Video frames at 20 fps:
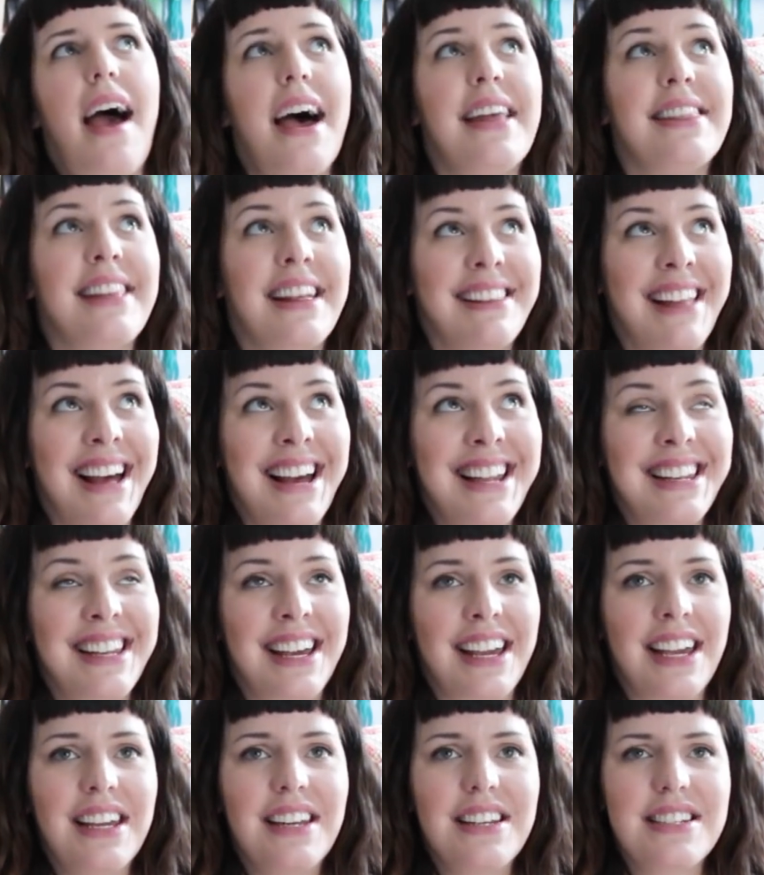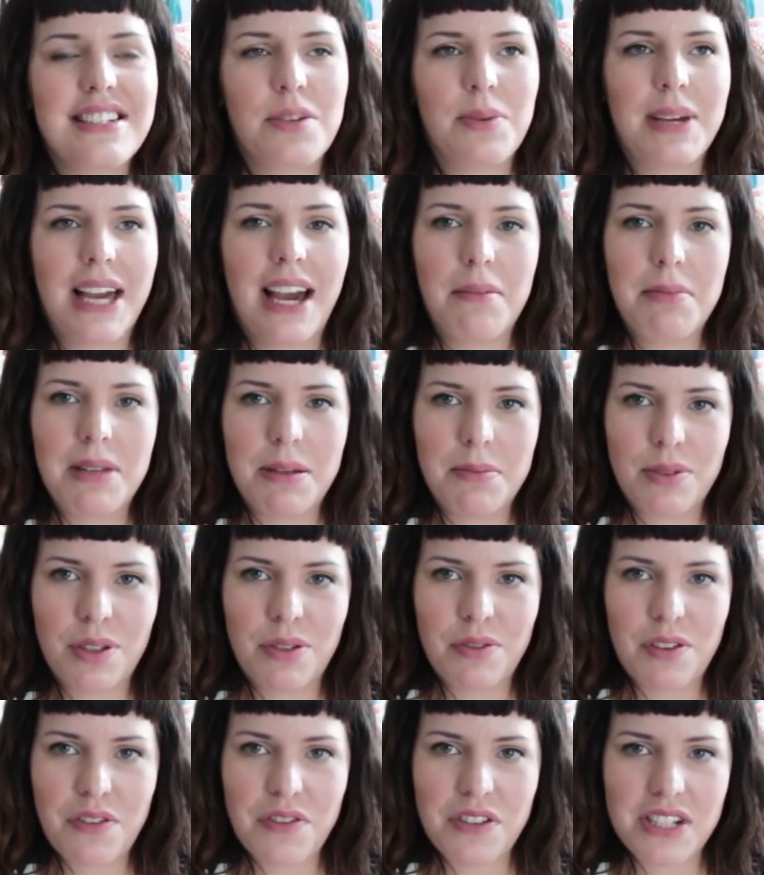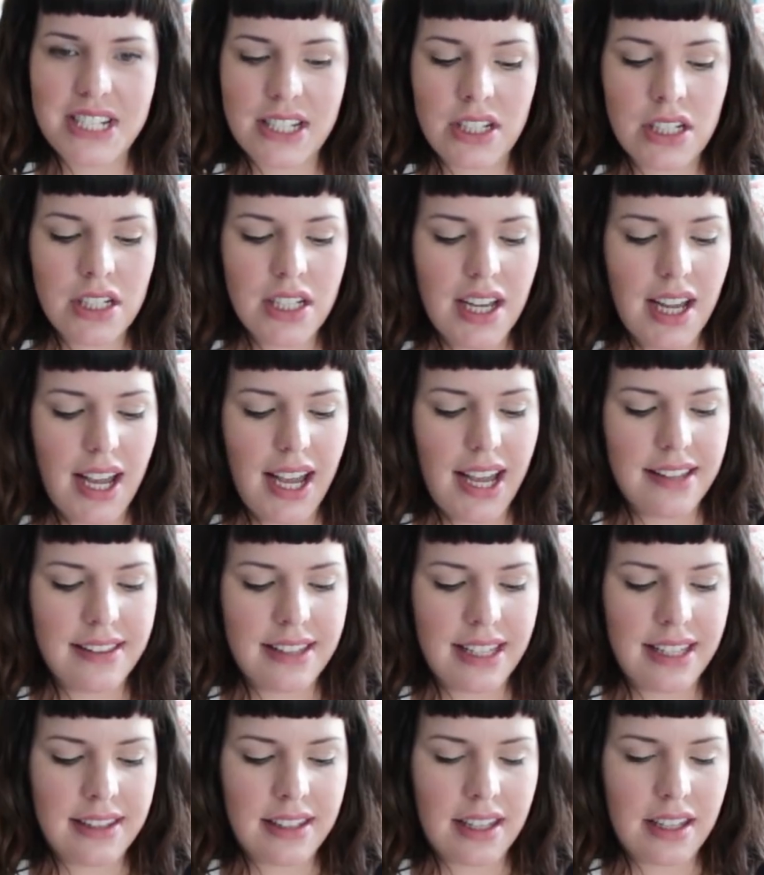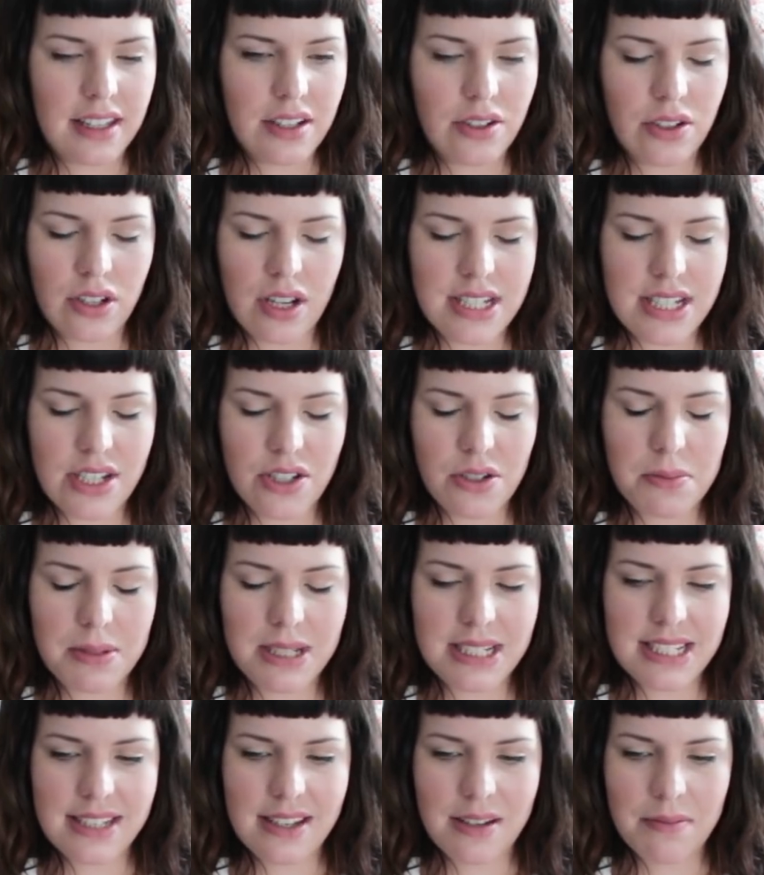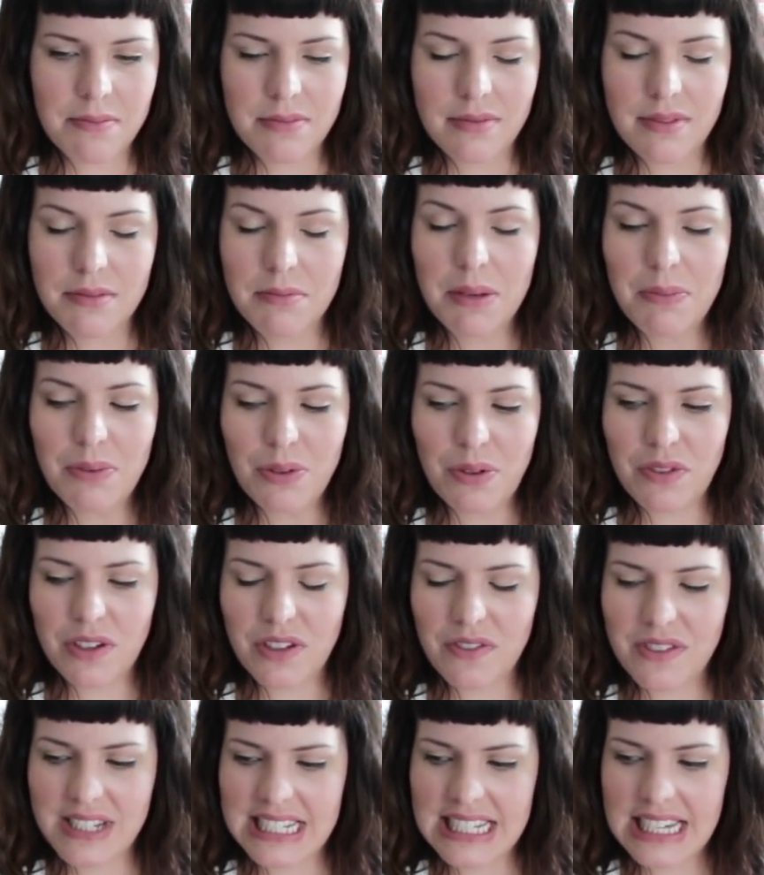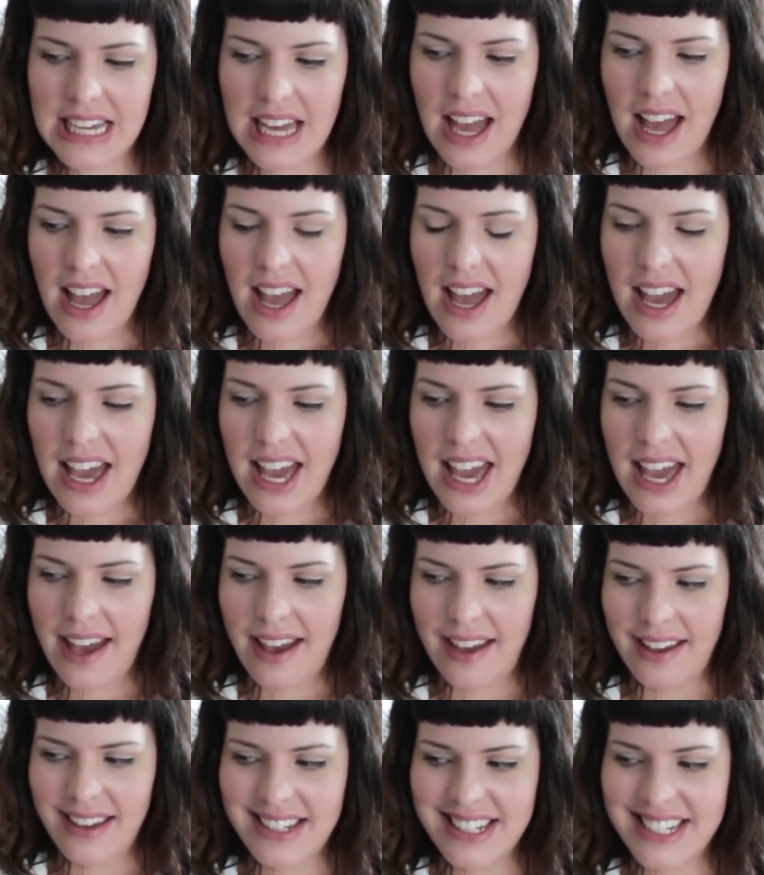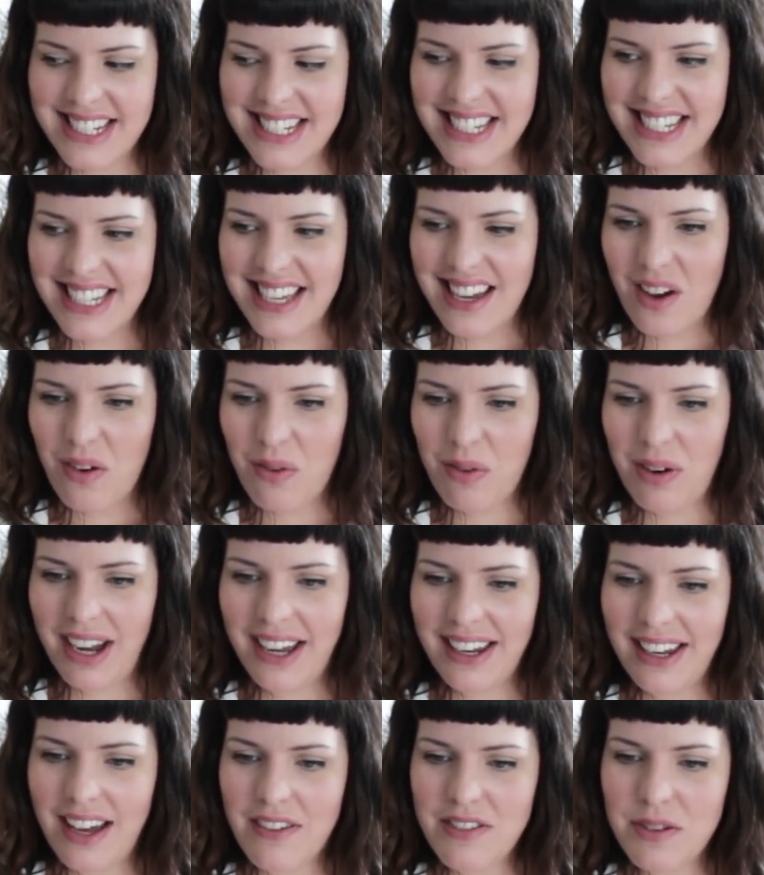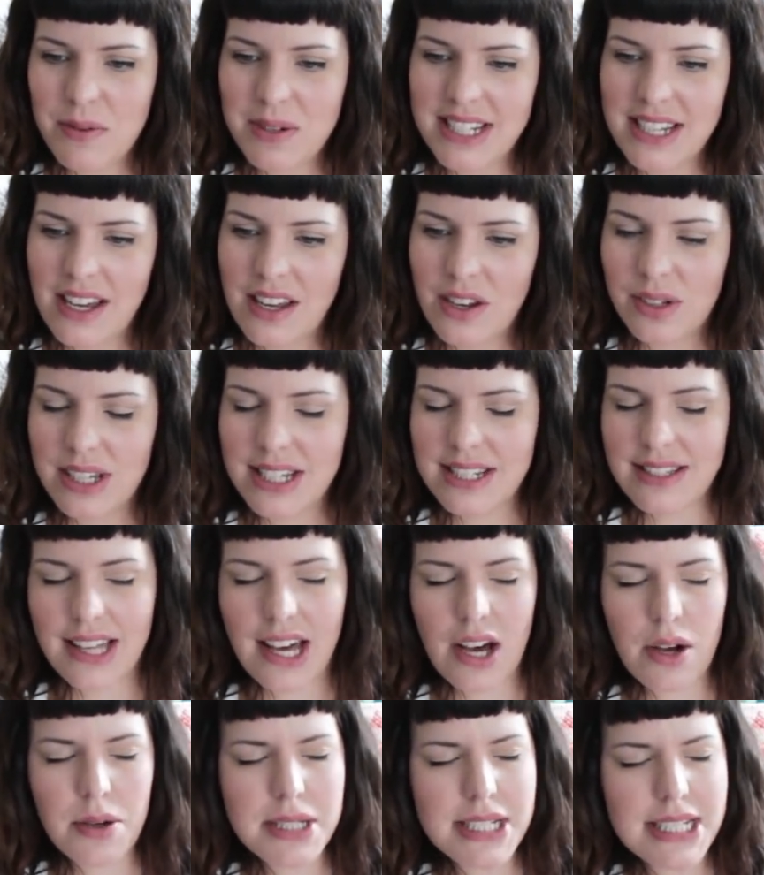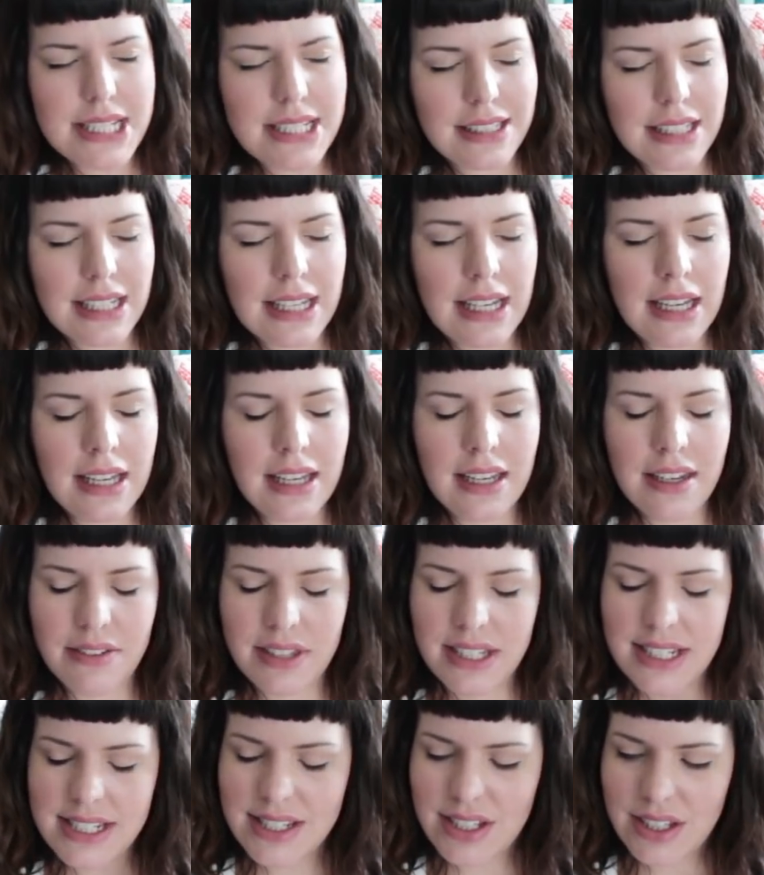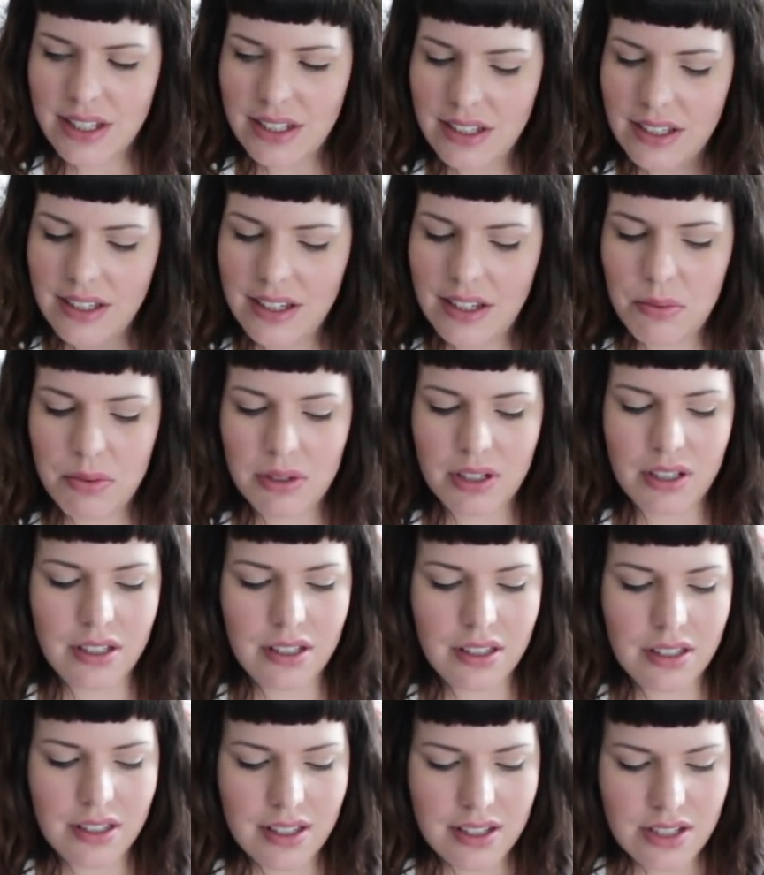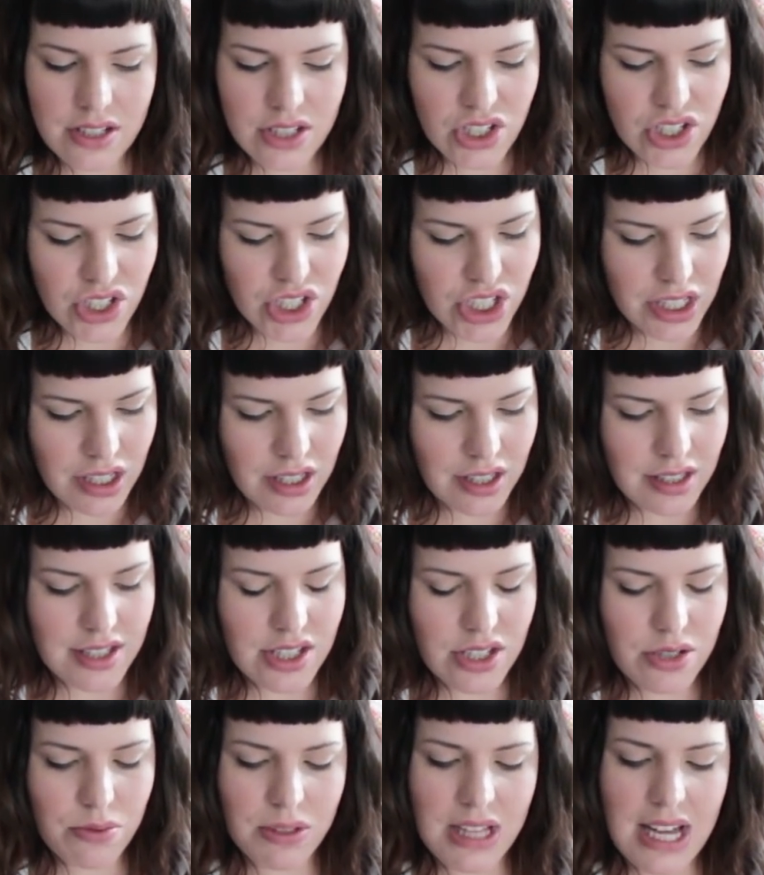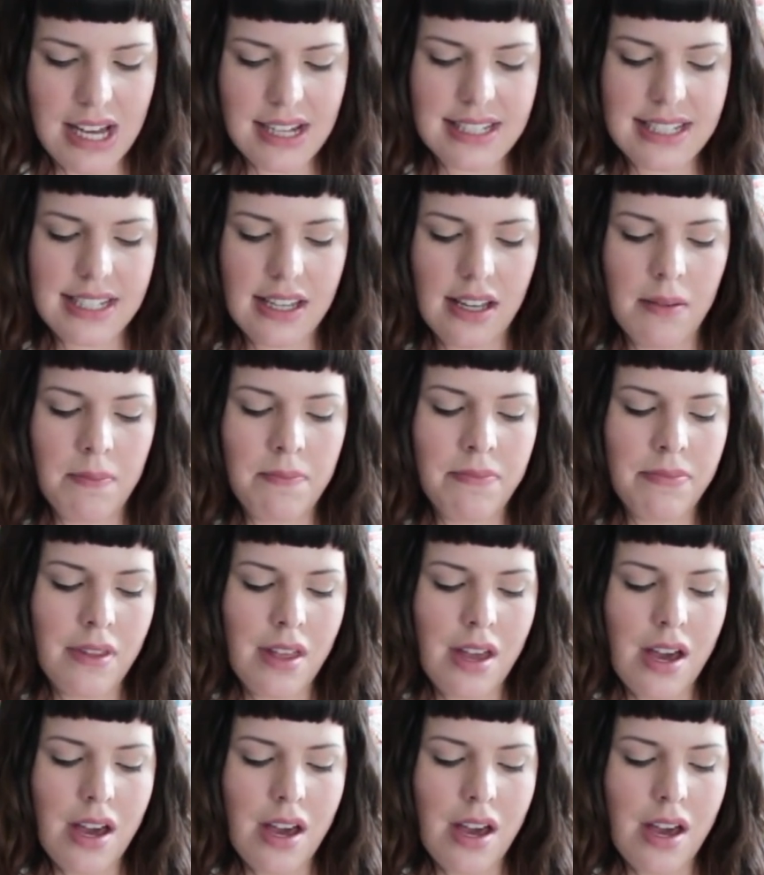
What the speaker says: And then that night, so we had people over for dinner, and then people over to visit. And right after we're done, okay, so the house is clean, everything's good, we're chill, it's relax time.